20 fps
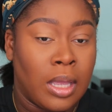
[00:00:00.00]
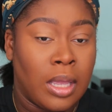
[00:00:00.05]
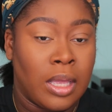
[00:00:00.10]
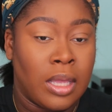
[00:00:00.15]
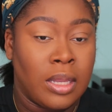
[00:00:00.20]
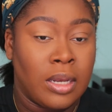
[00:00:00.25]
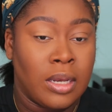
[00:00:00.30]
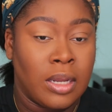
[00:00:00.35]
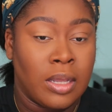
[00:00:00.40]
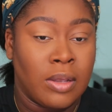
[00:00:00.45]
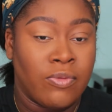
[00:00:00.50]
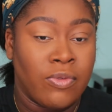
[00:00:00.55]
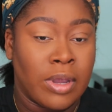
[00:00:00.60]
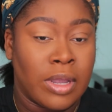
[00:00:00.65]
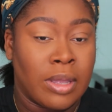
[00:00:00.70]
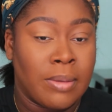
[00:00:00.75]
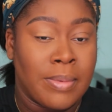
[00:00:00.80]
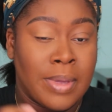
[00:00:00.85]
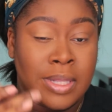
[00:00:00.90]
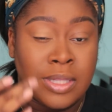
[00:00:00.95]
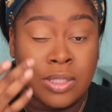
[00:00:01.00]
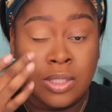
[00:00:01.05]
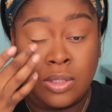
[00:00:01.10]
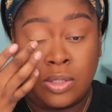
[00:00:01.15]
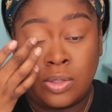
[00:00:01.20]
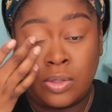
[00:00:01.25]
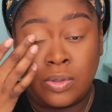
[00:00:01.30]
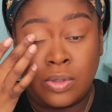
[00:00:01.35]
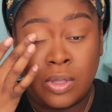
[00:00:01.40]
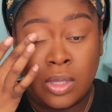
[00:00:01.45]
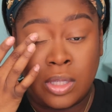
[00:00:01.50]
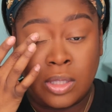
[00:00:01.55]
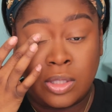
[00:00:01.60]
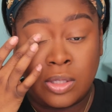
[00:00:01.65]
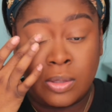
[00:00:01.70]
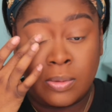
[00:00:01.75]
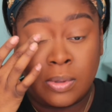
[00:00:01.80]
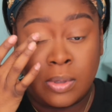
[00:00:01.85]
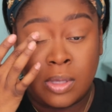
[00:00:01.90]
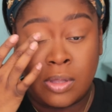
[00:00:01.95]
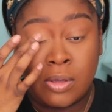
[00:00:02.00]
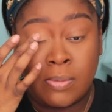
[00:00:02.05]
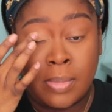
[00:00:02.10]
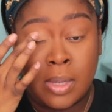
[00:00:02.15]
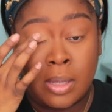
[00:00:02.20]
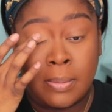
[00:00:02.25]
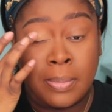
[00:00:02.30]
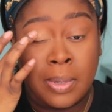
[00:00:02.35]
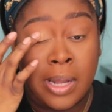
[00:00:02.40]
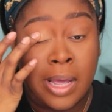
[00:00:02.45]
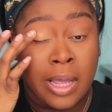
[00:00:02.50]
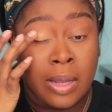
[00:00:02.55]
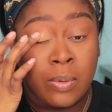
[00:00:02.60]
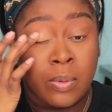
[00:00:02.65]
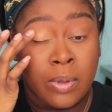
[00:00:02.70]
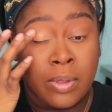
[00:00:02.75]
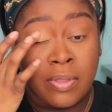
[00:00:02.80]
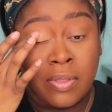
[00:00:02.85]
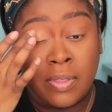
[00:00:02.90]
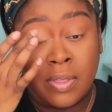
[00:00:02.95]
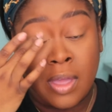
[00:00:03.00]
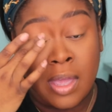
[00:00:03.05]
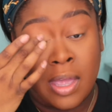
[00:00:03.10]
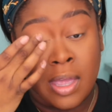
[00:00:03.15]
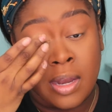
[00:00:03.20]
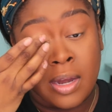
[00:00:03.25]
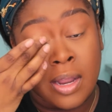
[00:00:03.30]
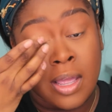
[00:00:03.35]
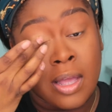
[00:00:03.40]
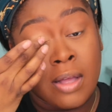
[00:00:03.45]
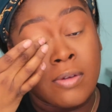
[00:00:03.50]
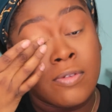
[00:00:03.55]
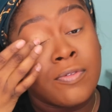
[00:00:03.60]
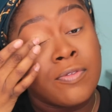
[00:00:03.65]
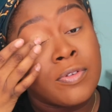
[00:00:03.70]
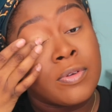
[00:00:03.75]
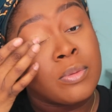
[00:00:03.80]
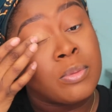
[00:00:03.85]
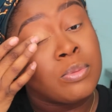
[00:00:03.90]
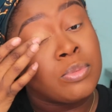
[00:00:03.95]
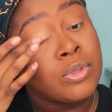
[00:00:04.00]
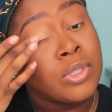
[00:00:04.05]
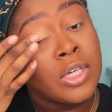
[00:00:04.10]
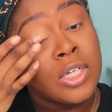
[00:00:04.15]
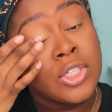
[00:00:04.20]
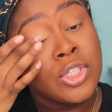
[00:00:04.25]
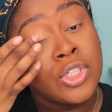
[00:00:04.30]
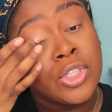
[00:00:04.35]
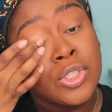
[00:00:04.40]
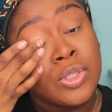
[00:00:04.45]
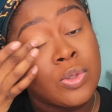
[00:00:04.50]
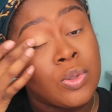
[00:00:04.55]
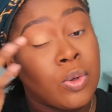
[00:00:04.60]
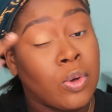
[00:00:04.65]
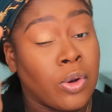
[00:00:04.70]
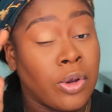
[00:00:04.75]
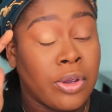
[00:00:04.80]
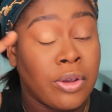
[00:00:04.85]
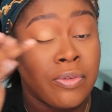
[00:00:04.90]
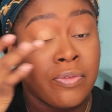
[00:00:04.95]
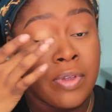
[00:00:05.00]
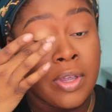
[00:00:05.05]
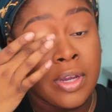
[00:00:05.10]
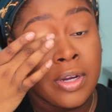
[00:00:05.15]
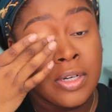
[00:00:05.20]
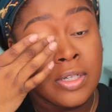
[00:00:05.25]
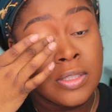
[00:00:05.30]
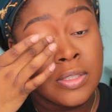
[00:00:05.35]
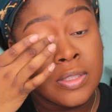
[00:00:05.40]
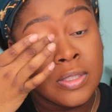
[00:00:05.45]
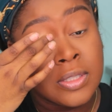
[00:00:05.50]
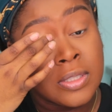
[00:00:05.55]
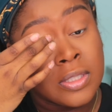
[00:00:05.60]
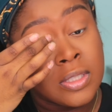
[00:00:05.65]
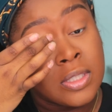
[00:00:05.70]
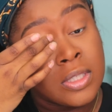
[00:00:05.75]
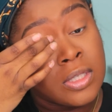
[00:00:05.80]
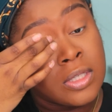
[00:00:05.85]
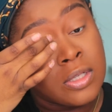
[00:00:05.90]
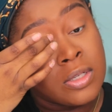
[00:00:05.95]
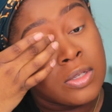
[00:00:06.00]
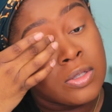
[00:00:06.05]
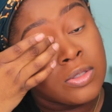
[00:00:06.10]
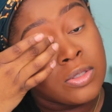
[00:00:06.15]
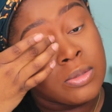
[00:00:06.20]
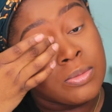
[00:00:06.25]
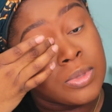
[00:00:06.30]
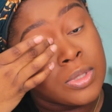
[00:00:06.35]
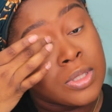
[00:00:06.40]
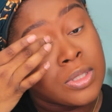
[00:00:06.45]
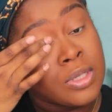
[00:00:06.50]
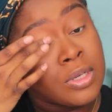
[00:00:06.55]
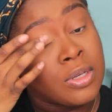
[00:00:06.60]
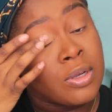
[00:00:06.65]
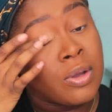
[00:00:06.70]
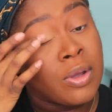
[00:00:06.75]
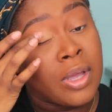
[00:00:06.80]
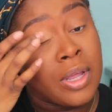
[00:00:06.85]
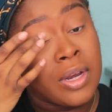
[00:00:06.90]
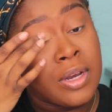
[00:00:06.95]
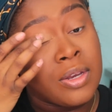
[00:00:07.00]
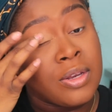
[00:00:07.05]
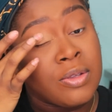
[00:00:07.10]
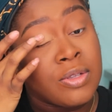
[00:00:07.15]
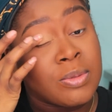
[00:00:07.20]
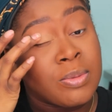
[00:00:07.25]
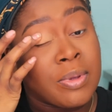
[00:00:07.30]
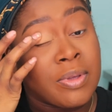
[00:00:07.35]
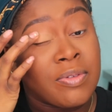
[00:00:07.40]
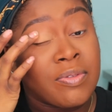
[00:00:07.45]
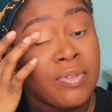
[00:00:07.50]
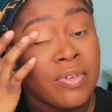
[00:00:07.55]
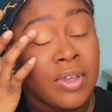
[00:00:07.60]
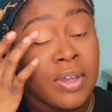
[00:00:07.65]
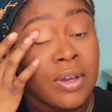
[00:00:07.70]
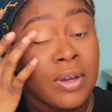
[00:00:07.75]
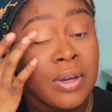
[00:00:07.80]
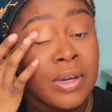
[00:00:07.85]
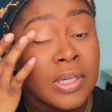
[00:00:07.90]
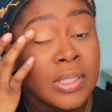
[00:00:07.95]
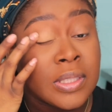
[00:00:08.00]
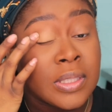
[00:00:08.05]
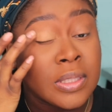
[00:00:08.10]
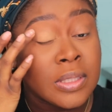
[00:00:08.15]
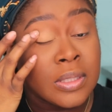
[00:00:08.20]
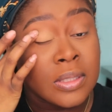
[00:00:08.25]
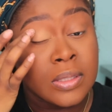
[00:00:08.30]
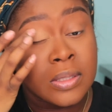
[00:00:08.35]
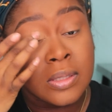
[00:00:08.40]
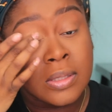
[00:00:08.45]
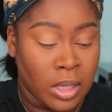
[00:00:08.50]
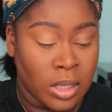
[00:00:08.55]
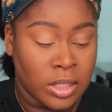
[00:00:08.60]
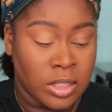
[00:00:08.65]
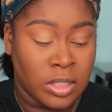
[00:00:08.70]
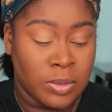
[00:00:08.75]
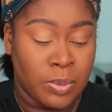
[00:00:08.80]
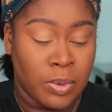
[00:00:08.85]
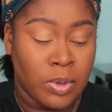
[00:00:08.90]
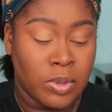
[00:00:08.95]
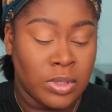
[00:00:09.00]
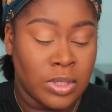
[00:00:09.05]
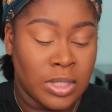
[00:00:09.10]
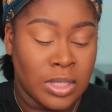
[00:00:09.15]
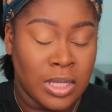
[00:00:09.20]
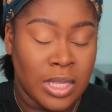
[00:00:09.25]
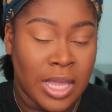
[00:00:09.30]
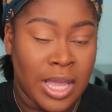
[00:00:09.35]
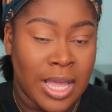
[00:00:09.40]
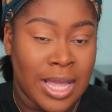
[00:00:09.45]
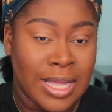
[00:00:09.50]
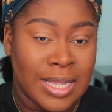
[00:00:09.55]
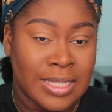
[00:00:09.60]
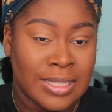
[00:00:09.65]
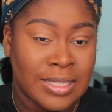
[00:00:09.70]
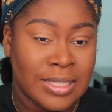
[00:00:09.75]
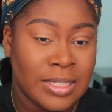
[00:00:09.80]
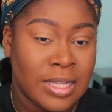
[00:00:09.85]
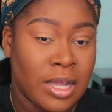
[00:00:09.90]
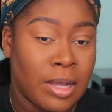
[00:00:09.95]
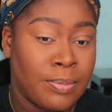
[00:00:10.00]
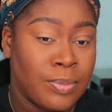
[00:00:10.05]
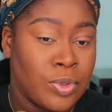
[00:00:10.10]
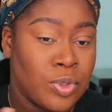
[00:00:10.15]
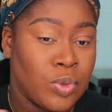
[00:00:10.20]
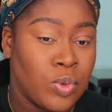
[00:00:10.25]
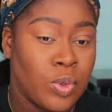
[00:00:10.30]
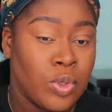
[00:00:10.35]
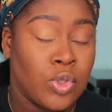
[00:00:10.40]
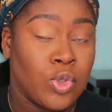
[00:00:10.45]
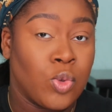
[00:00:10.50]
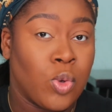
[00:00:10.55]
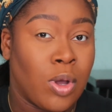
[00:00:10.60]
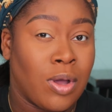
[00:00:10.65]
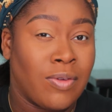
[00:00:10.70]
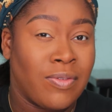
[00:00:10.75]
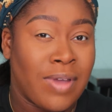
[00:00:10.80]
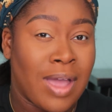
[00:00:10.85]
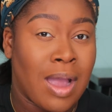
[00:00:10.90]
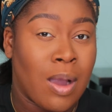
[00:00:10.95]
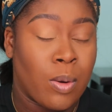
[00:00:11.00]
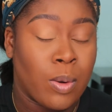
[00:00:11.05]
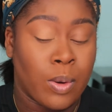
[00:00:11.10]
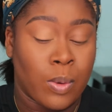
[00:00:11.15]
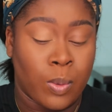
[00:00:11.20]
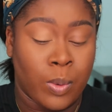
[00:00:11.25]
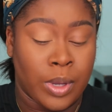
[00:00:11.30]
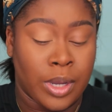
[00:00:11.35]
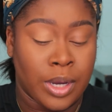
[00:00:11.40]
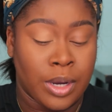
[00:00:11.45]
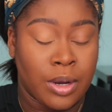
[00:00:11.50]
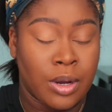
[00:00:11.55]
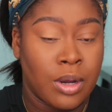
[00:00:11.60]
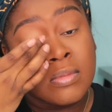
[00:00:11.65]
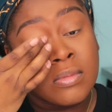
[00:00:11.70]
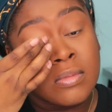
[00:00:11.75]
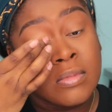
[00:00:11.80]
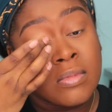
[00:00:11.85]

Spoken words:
It recommends it to either be applied with an e.l.f. brush or your fingers. So I'm just going to go ahead and use my fingers. It supposedly has up to a 12-hour wear.